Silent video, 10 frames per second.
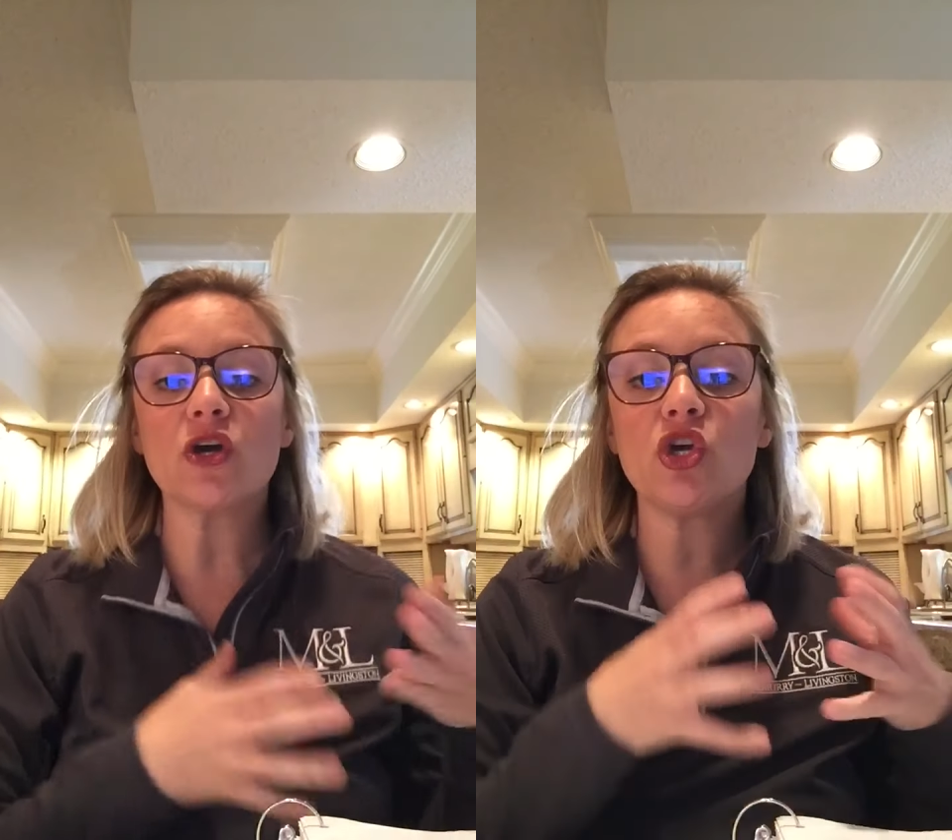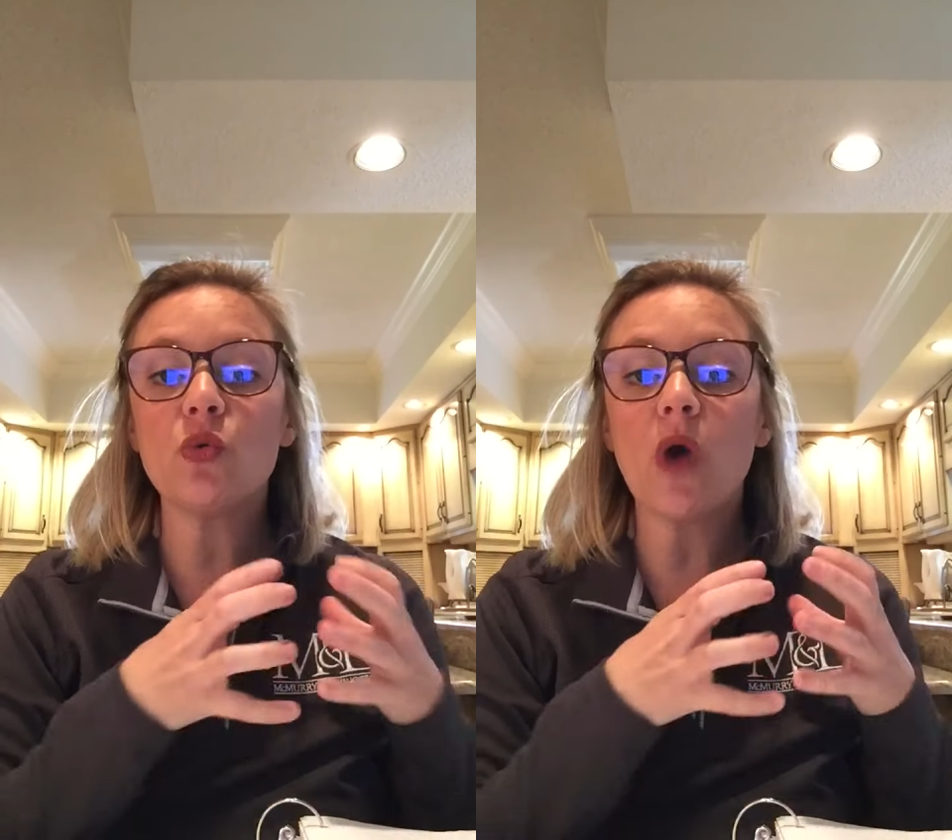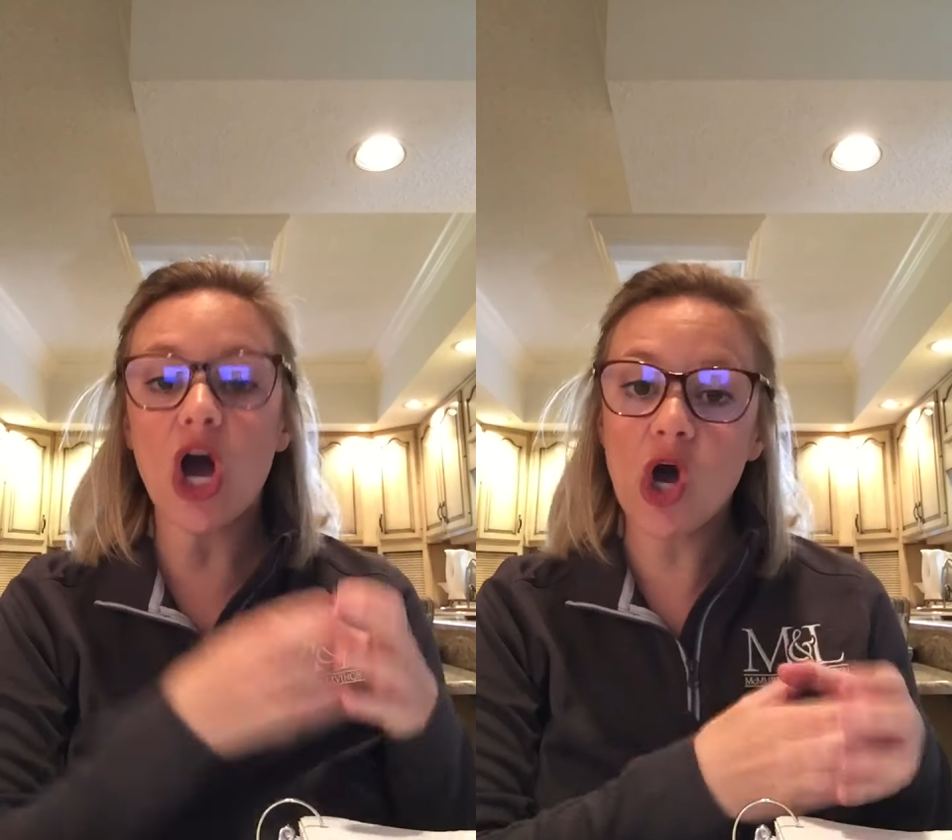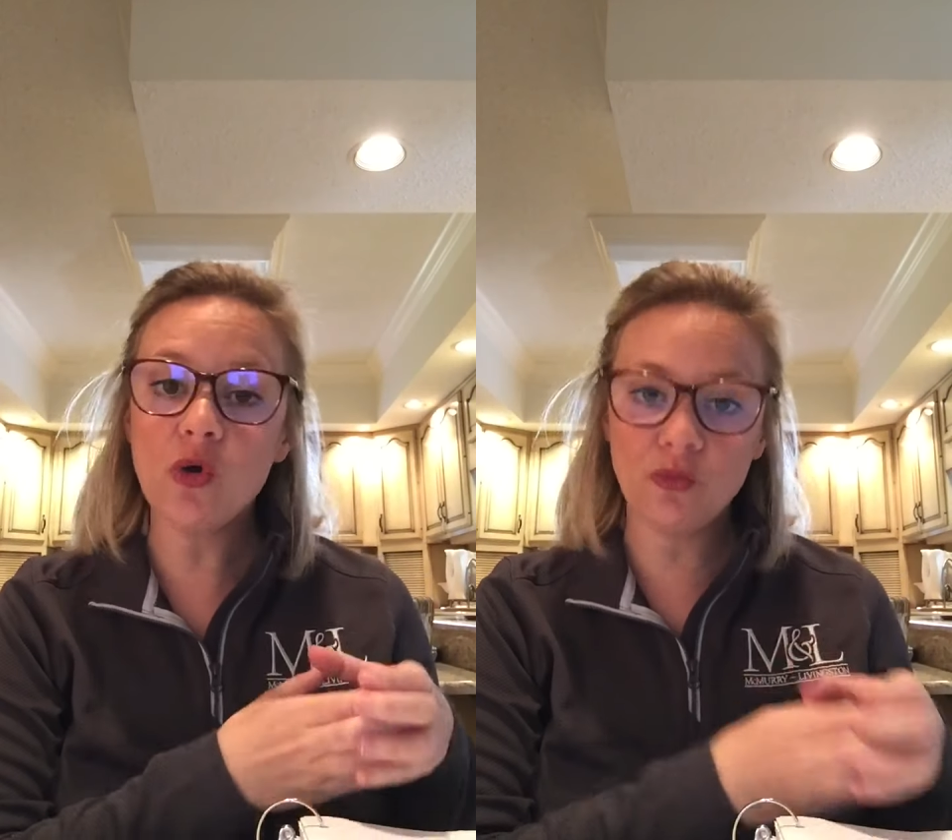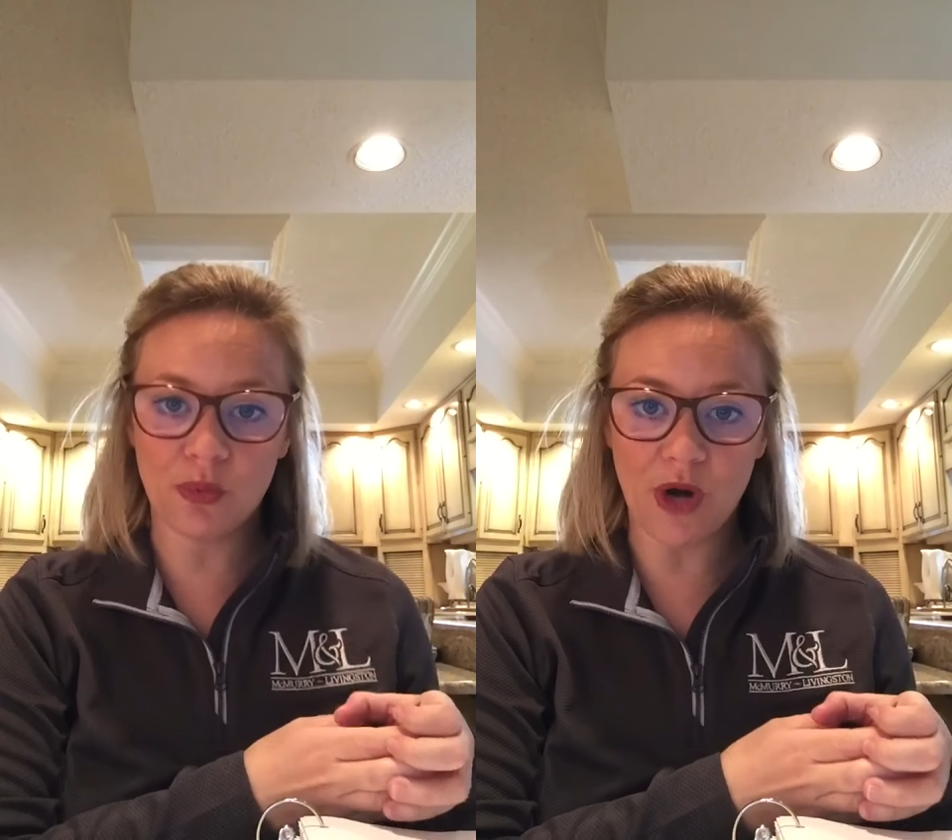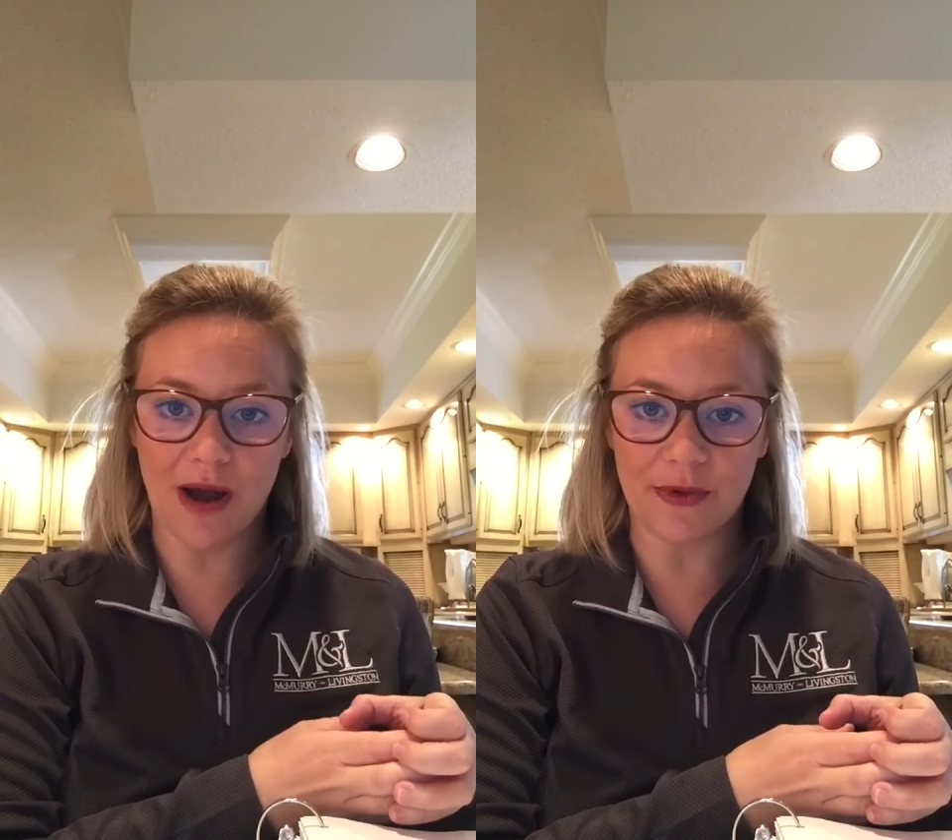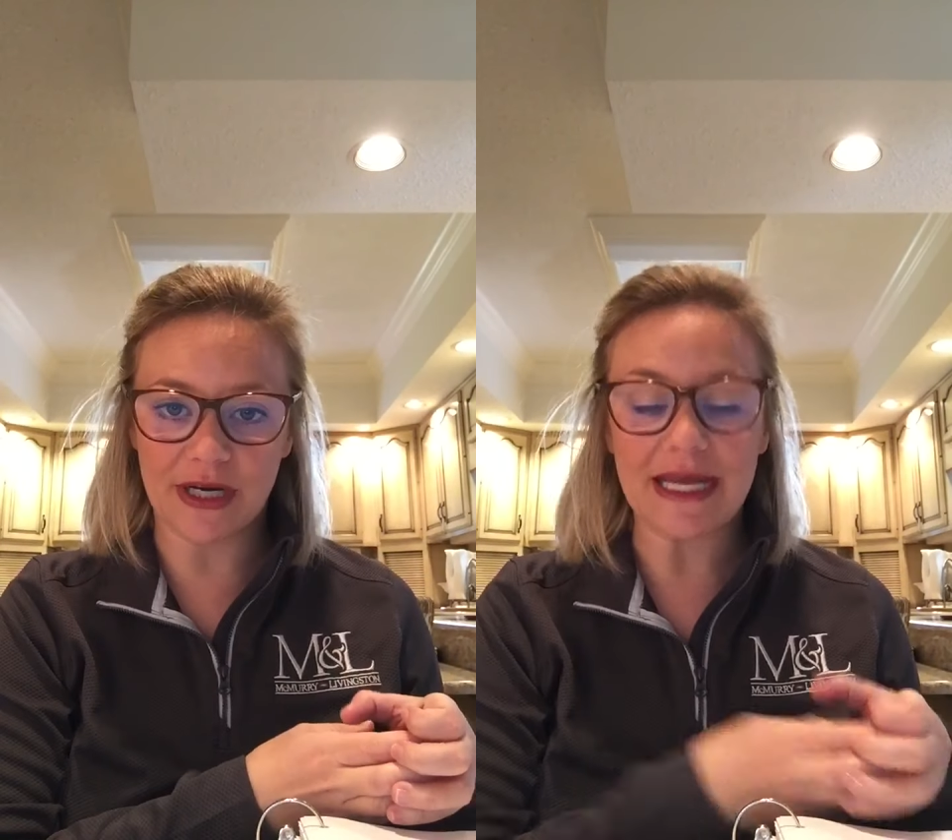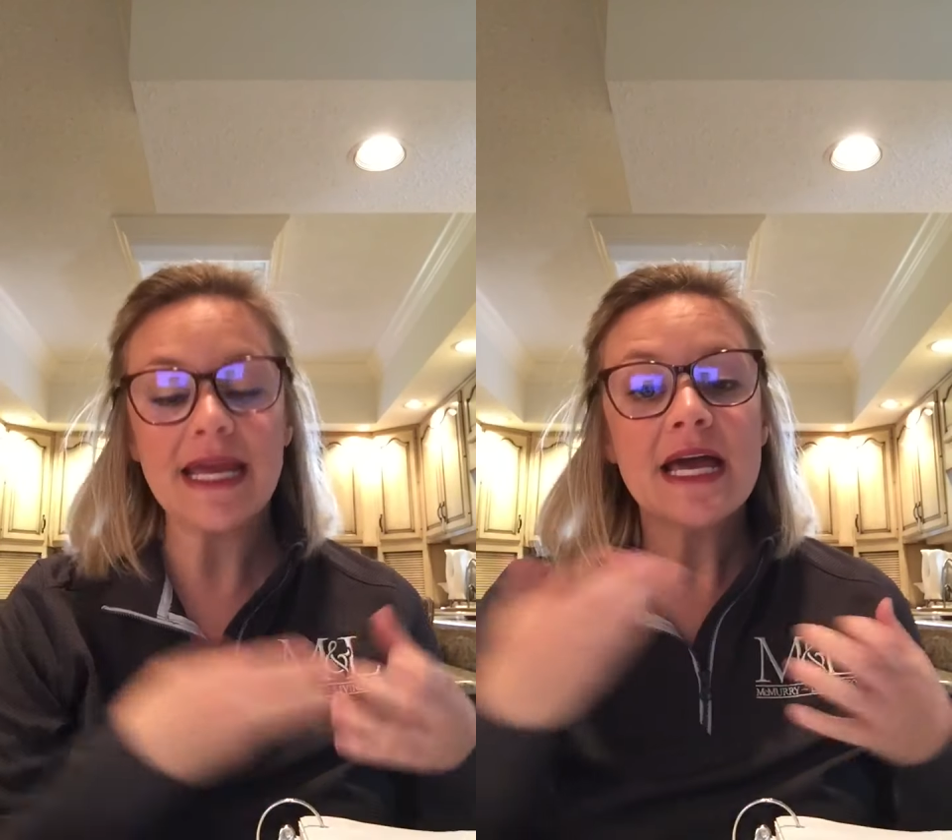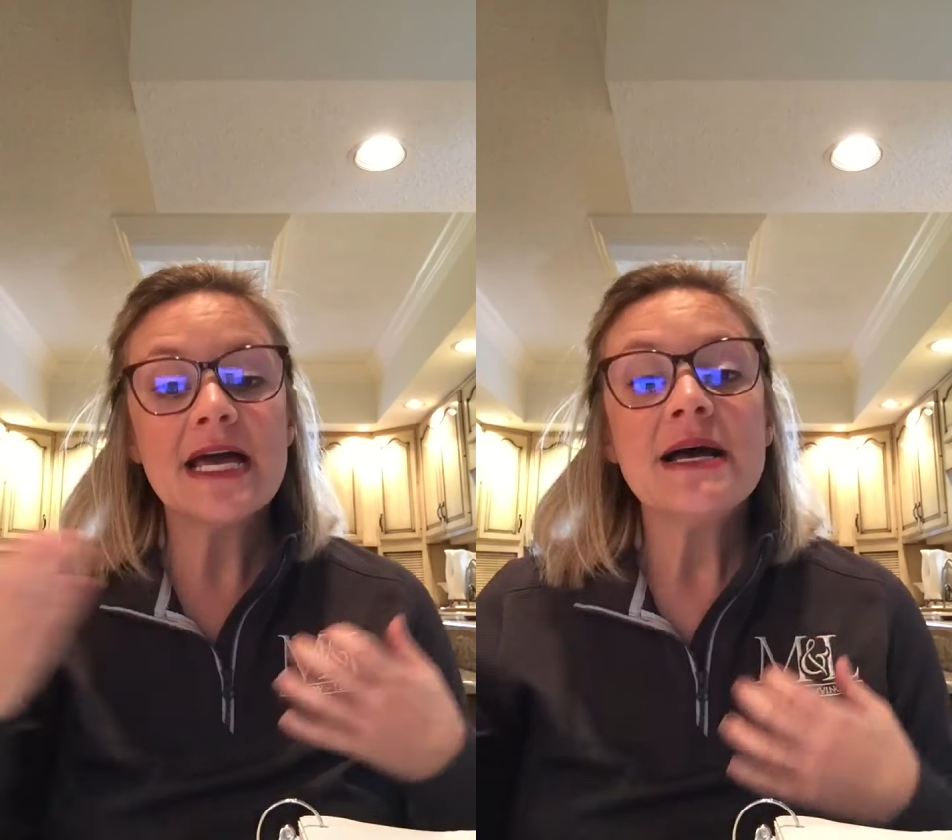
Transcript: you own property,